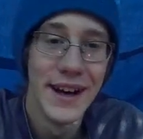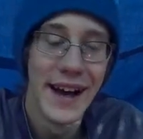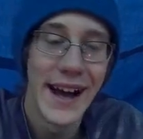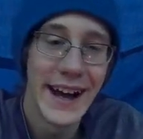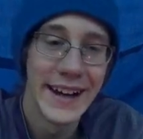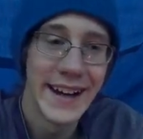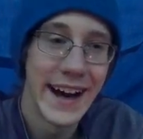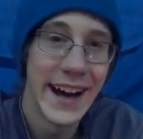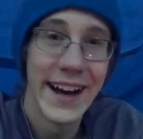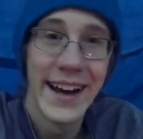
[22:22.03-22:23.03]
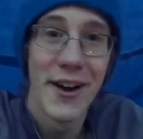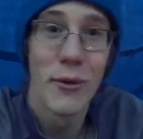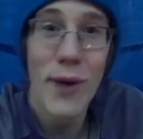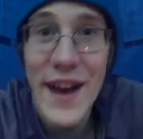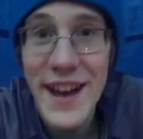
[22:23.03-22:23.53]
And
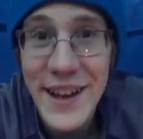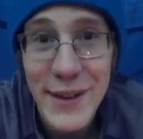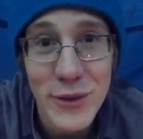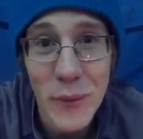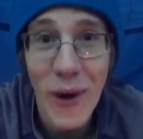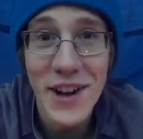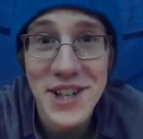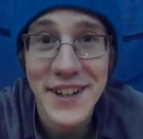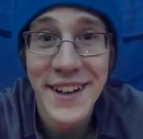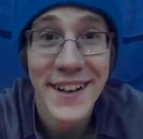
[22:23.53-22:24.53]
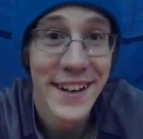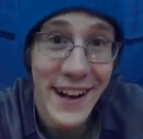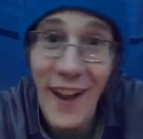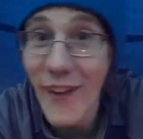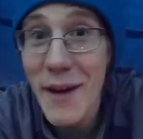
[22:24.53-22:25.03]
Ray, if you're watching,
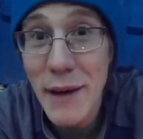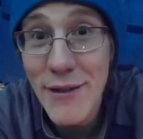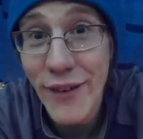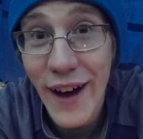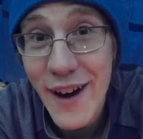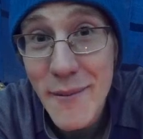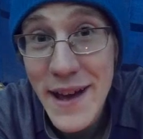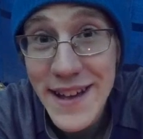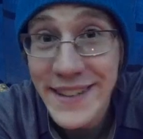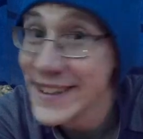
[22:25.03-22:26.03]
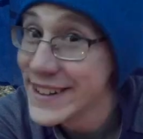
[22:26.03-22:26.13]
can I light my fire, mate?